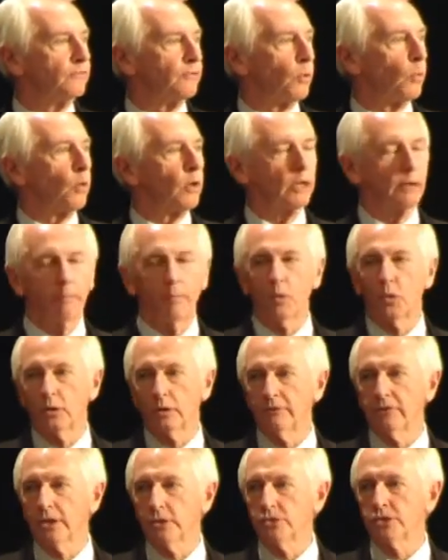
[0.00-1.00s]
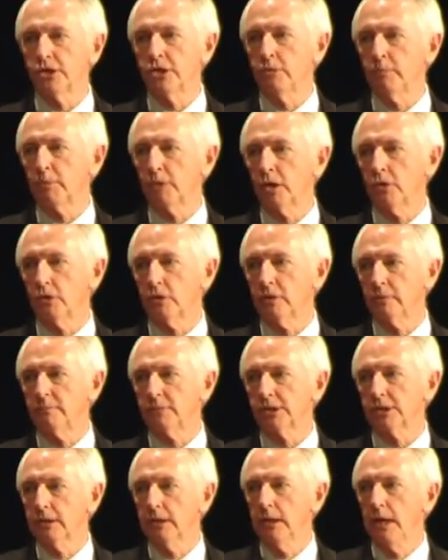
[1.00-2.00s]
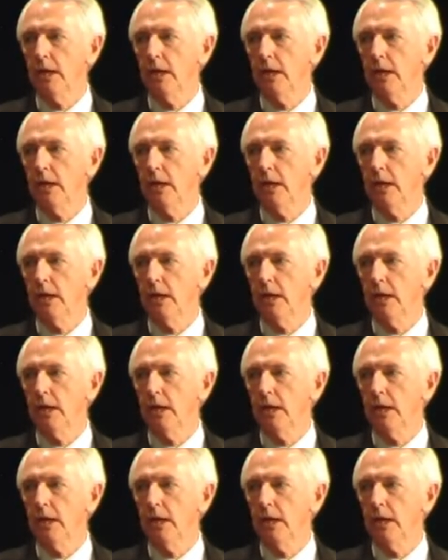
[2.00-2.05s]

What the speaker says: for one or more of those new programs.